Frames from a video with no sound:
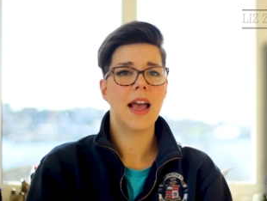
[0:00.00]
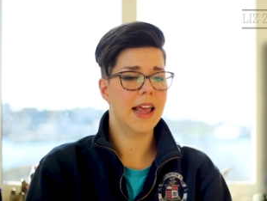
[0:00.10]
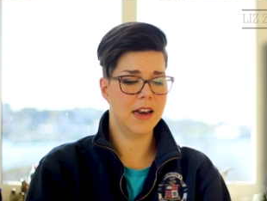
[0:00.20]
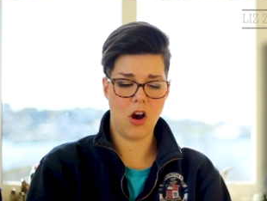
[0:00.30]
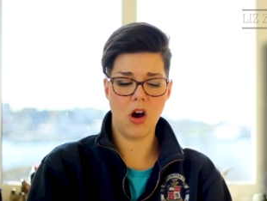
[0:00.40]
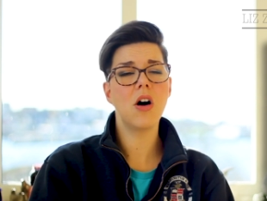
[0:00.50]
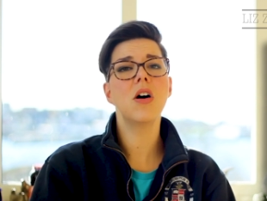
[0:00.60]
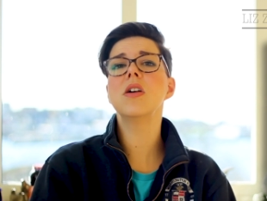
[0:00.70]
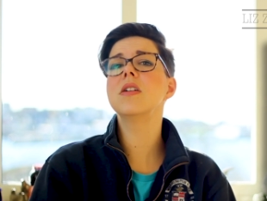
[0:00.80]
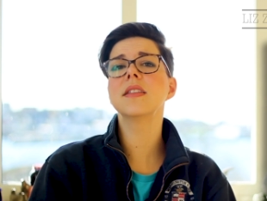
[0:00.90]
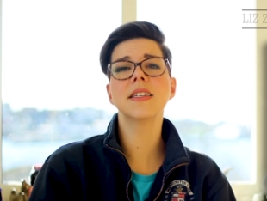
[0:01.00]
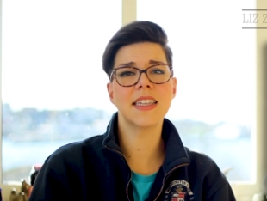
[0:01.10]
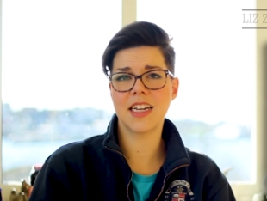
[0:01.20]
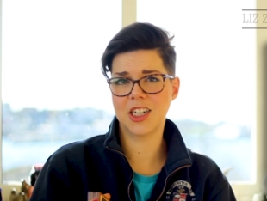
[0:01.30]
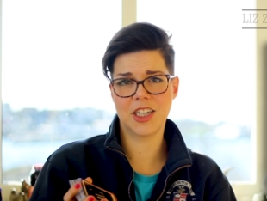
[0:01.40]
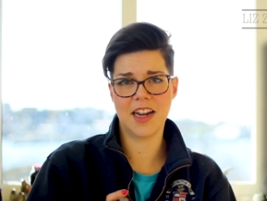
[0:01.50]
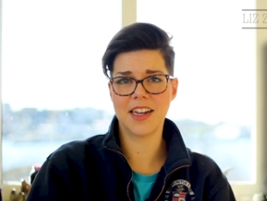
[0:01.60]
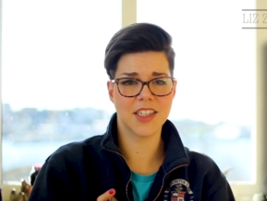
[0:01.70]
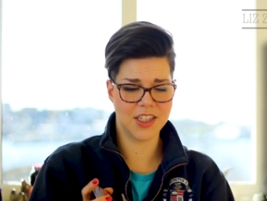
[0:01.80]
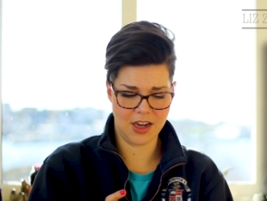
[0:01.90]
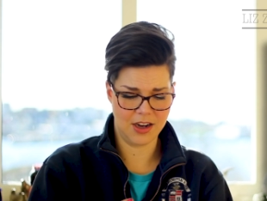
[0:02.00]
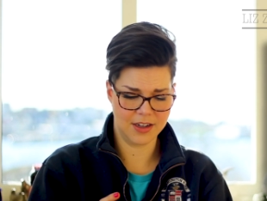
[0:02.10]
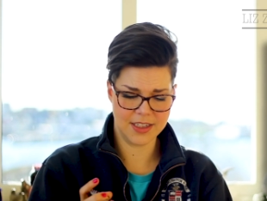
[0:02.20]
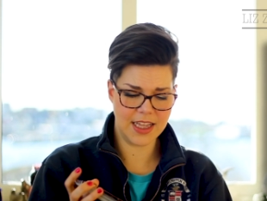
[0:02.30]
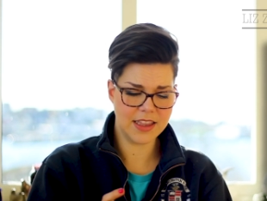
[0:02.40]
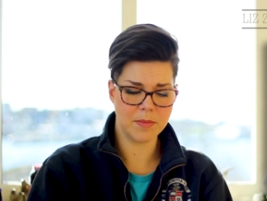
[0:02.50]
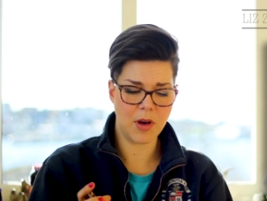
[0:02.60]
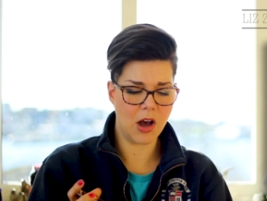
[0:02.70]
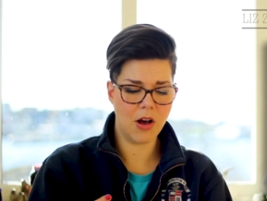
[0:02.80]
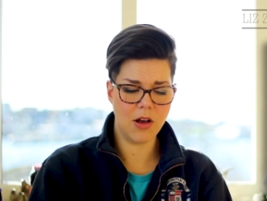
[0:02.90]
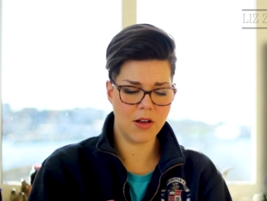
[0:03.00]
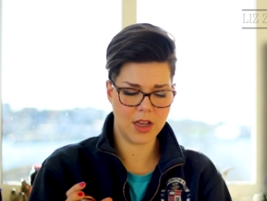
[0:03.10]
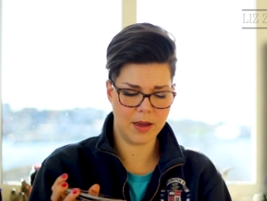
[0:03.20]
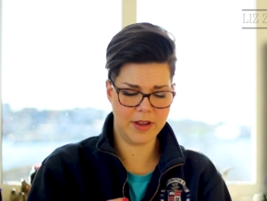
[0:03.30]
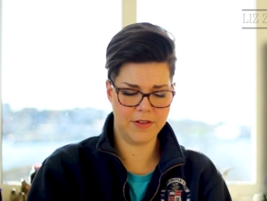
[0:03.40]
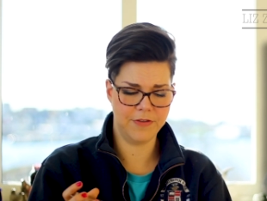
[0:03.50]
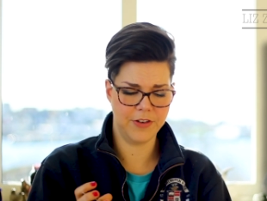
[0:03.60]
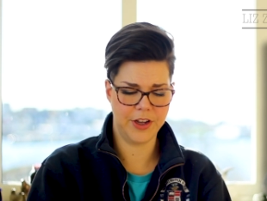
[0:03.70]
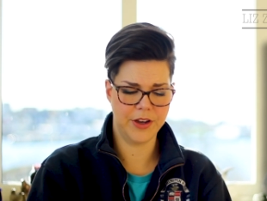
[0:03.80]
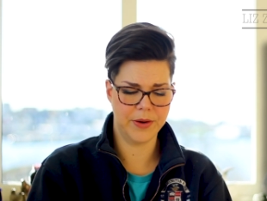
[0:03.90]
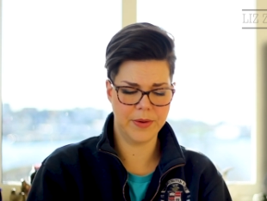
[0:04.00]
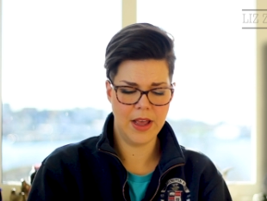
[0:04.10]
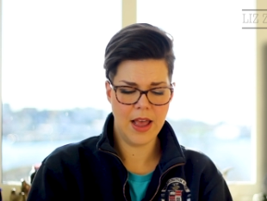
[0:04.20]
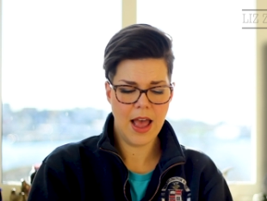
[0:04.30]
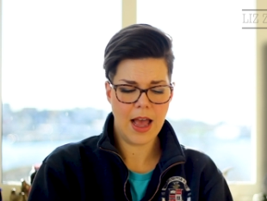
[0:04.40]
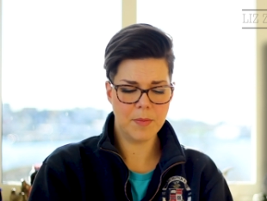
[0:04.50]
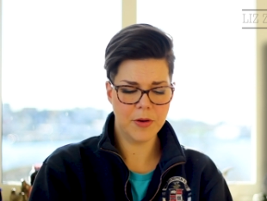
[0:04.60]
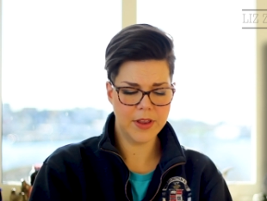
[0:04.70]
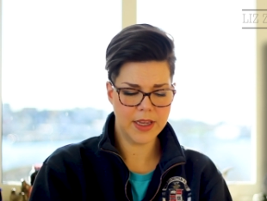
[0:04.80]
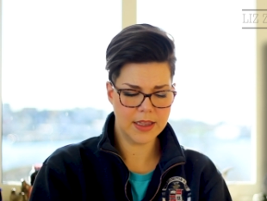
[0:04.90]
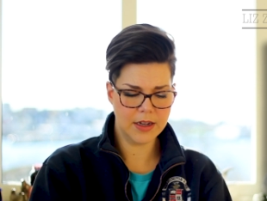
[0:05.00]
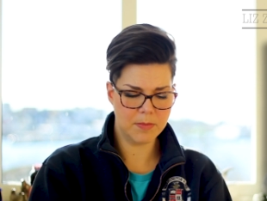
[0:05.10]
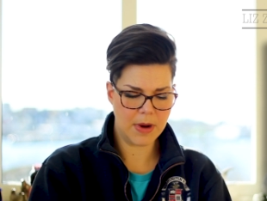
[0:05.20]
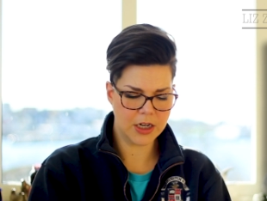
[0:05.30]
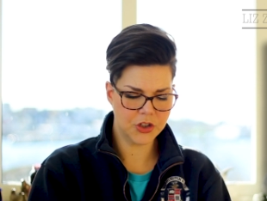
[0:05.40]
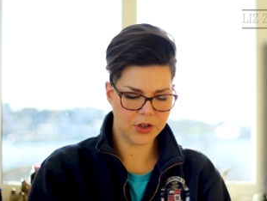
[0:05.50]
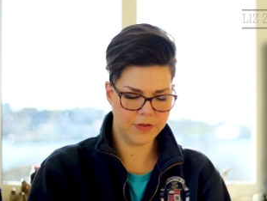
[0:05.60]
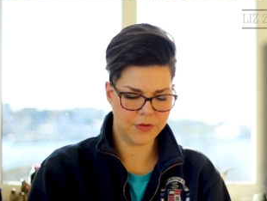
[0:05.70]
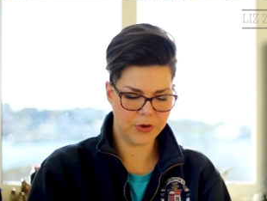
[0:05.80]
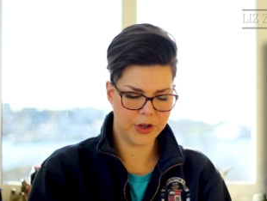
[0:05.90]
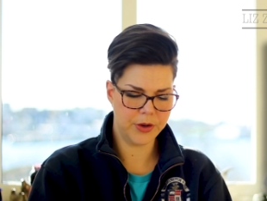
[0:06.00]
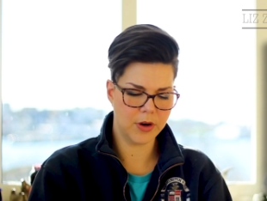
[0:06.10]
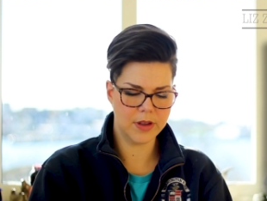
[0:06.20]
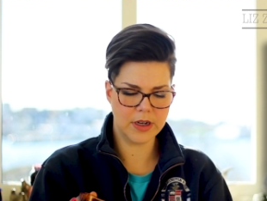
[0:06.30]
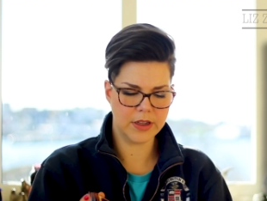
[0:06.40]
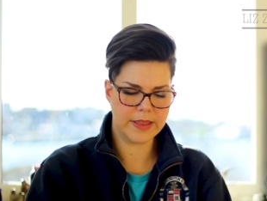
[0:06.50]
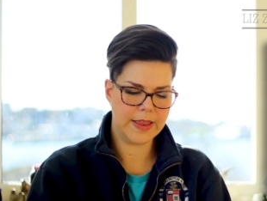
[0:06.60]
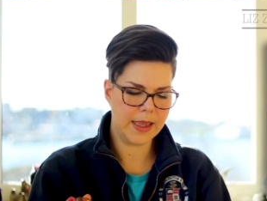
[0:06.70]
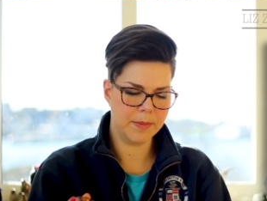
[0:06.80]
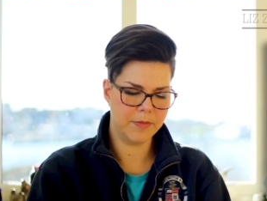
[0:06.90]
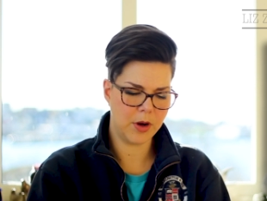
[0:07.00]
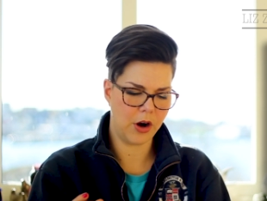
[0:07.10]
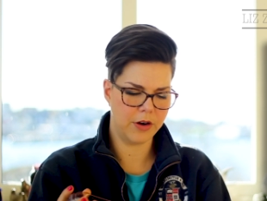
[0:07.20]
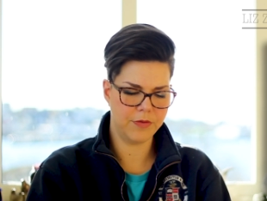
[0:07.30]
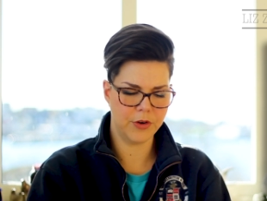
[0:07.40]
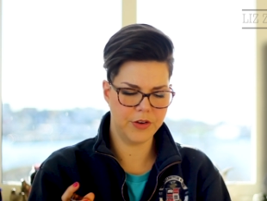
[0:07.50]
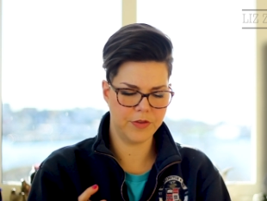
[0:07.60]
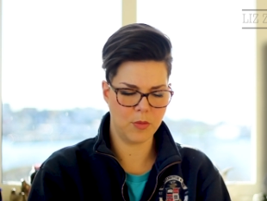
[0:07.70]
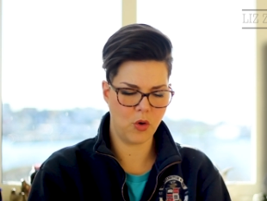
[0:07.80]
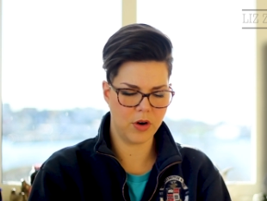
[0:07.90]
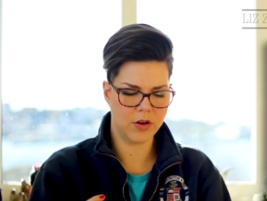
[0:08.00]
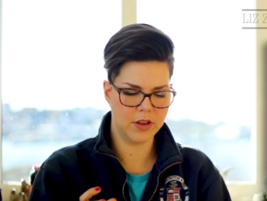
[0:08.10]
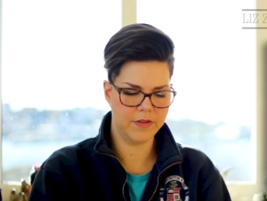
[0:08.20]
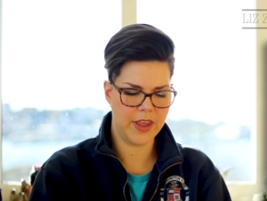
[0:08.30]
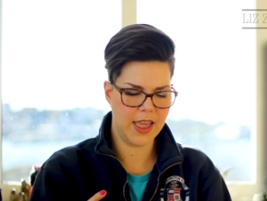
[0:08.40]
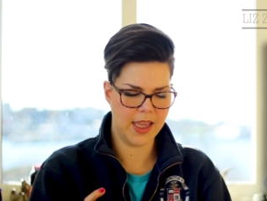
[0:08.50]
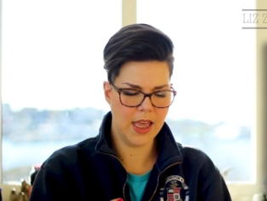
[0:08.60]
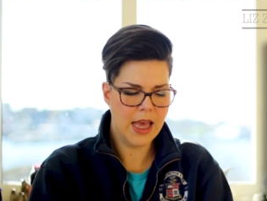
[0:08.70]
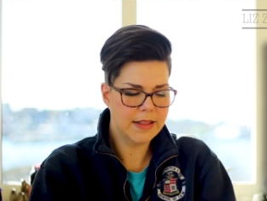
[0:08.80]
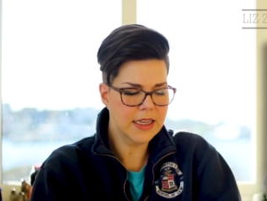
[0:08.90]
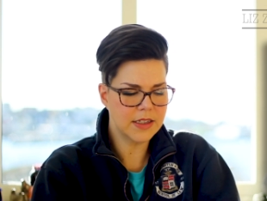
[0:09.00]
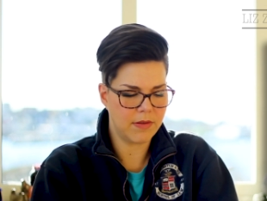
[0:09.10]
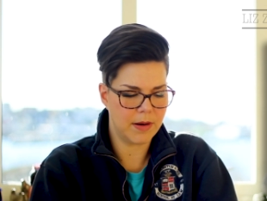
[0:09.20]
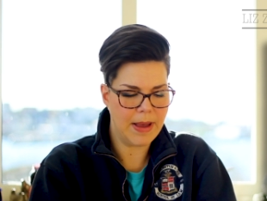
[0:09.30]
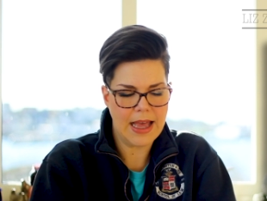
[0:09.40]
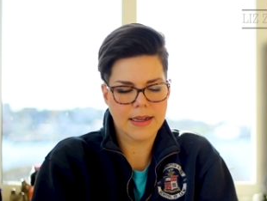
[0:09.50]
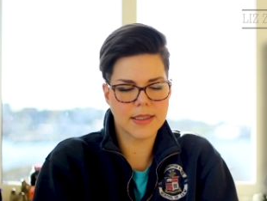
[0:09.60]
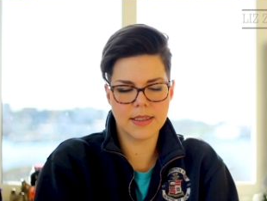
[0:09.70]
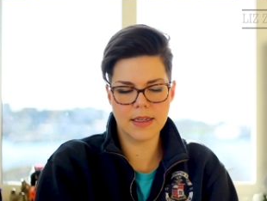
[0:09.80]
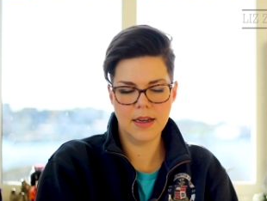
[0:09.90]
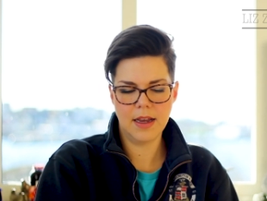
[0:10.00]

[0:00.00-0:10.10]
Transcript: And all the sunshine songs, let them all come in for you. I'm pulling a little mantra for you, or a little theme card for you from Oracle of E. These are a mess.